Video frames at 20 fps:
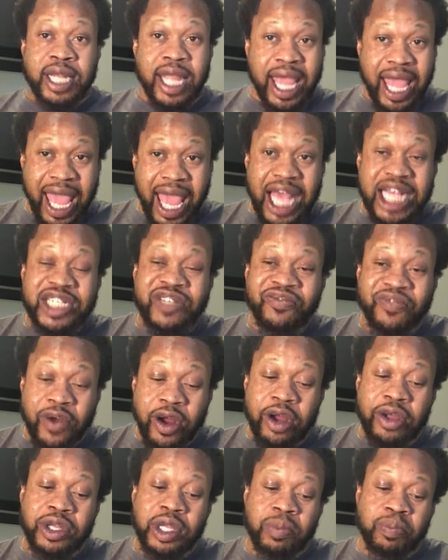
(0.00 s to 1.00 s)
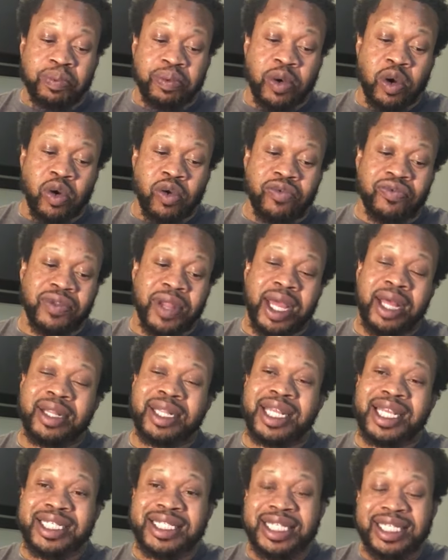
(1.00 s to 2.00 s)
As further proof, now
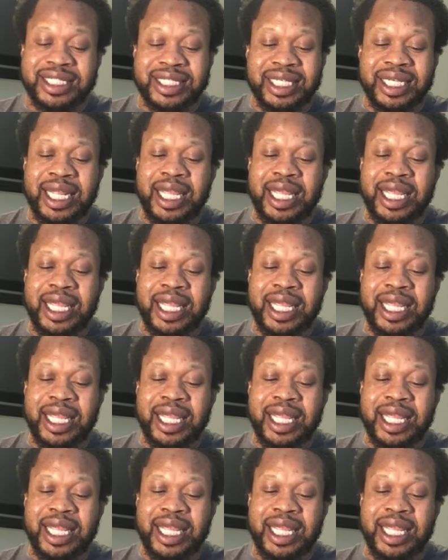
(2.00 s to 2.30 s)
this is an